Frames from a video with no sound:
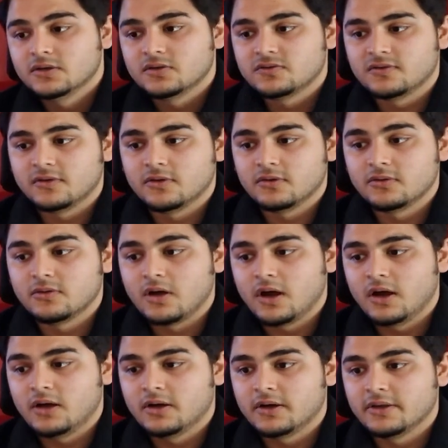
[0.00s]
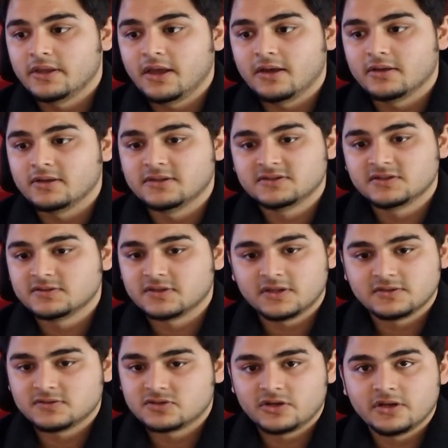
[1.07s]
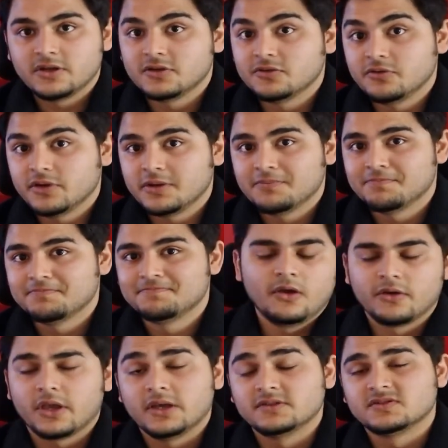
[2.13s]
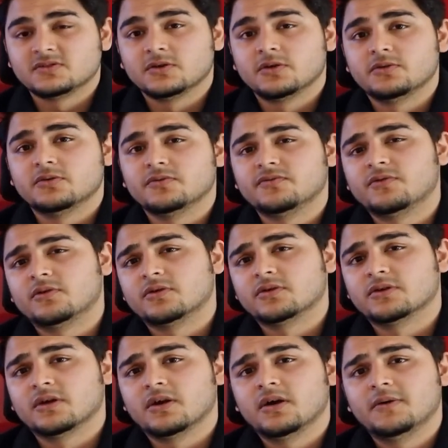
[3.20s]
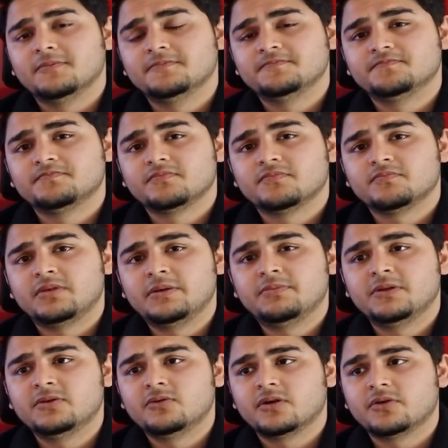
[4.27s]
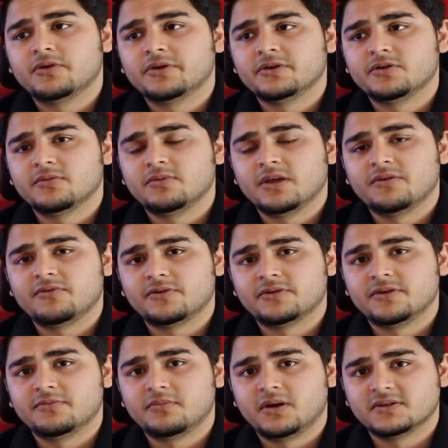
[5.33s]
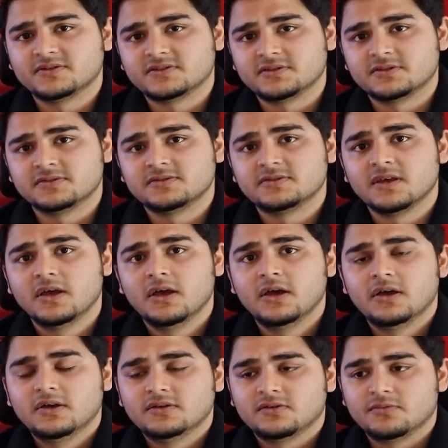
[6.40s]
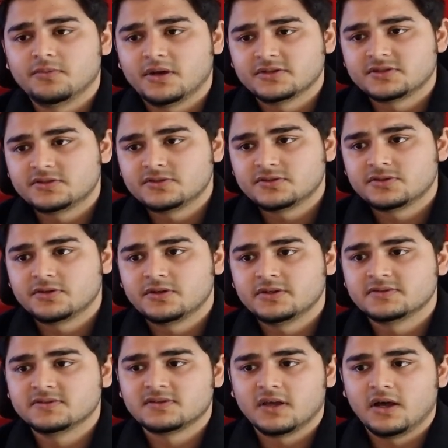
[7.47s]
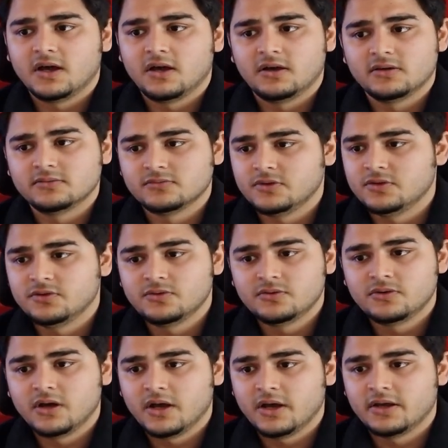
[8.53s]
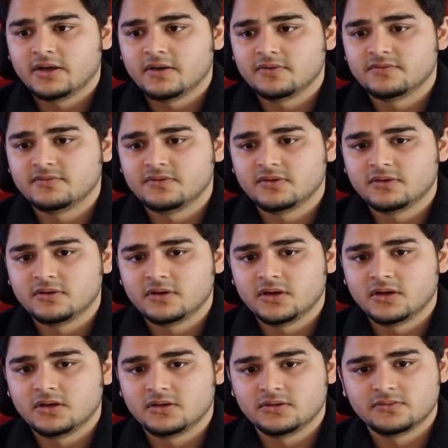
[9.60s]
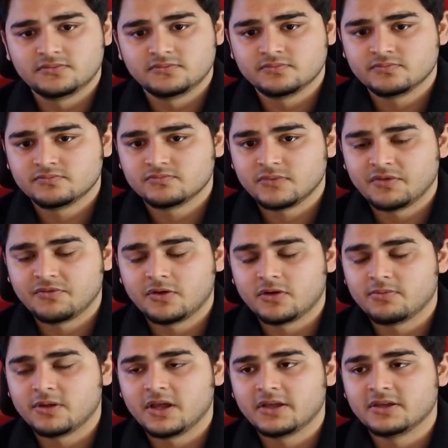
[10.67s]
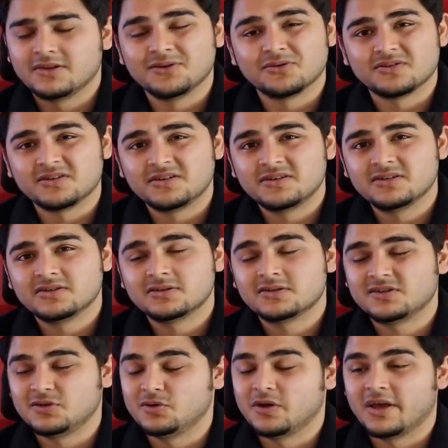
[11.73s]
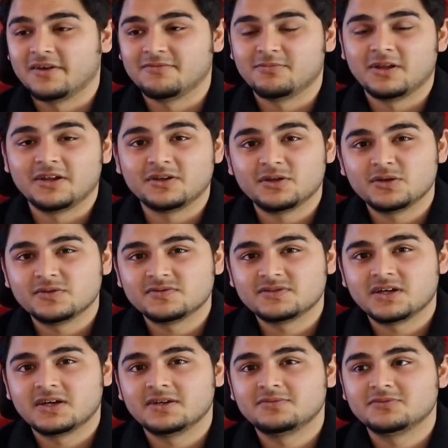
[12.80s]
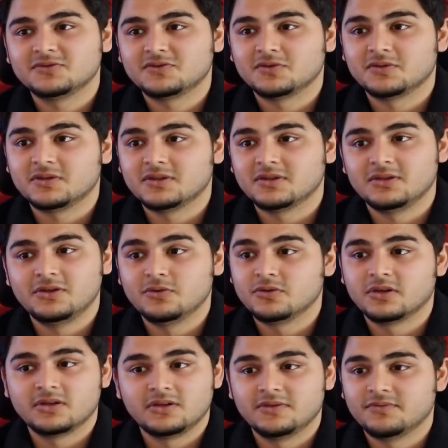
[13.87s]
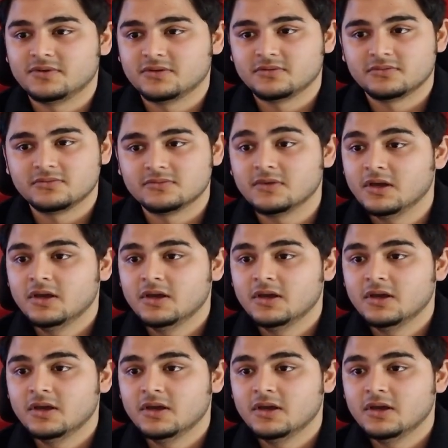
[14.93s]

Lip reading: So yeah, let's just get straight into it. Okay, so for people who are going to apply for their masters, so master students, you have, if you're applying in your third year, you have plenty of time, so you can even